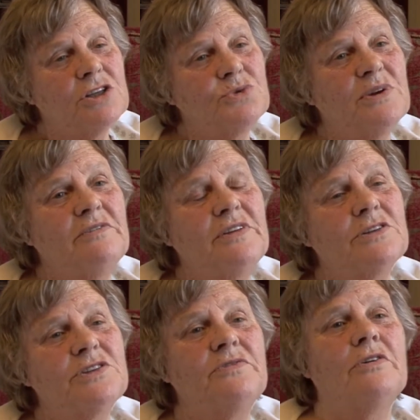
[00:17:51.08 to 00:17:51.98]

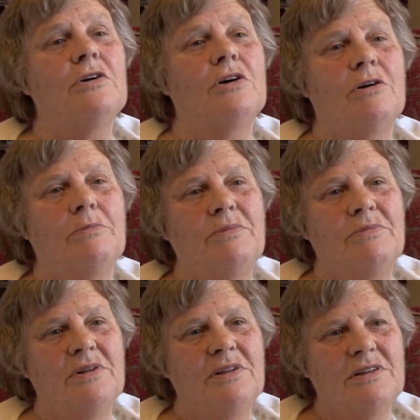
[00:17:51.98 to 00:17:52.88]
Swinfields Farm.
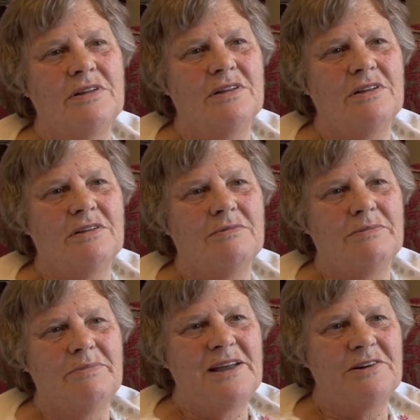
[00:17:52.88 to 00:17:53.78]
My
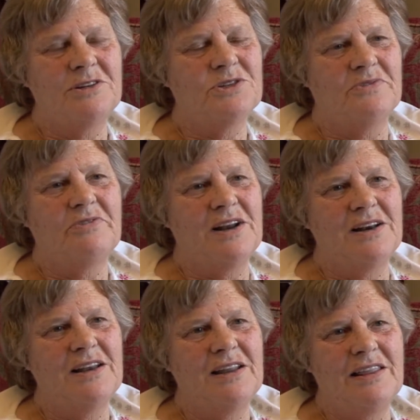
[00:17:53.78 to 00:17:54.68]
parents were
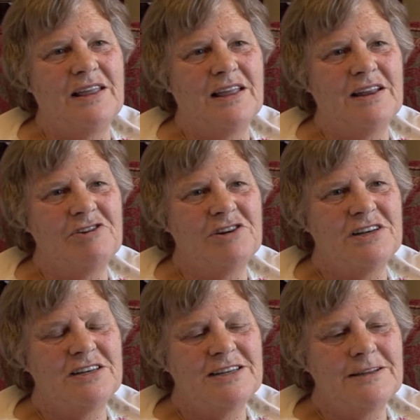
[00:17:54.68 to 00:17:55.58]
friendly there,
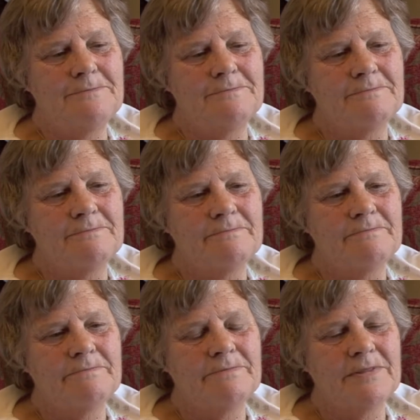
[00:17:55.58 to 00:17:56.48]
and
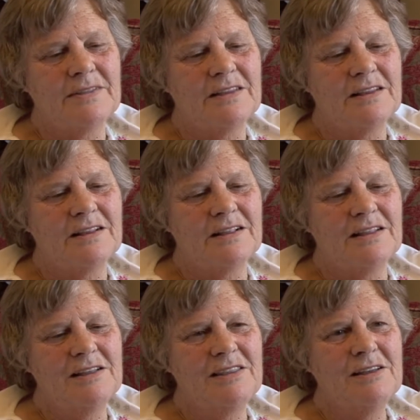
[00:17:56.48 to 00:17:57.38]

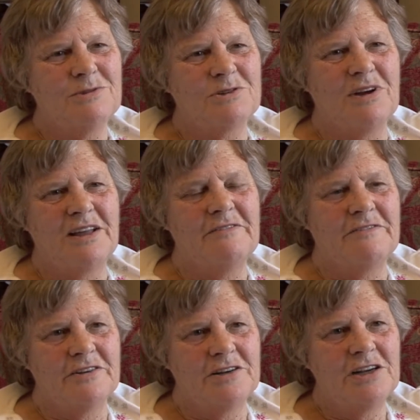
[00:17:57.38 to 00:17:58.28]
that was quite
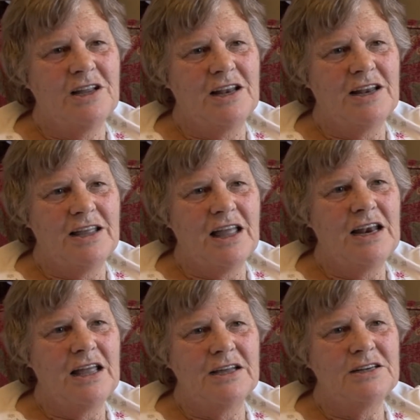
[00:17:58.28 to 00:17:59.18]
fun. I
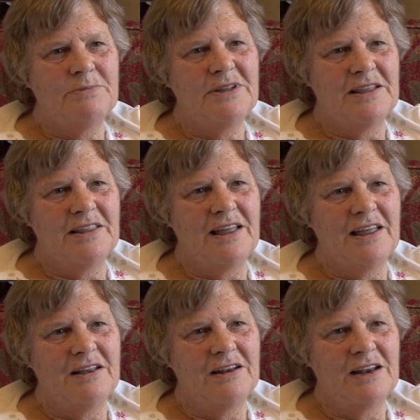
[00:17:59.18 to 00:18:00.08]
liked being
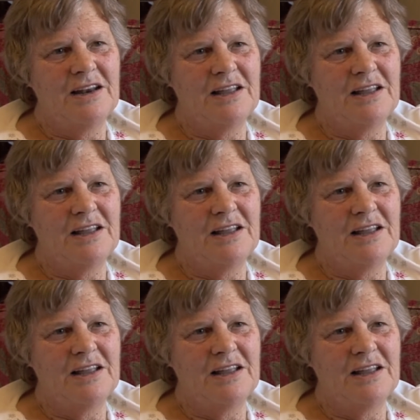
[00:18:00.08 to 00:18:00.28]
there. I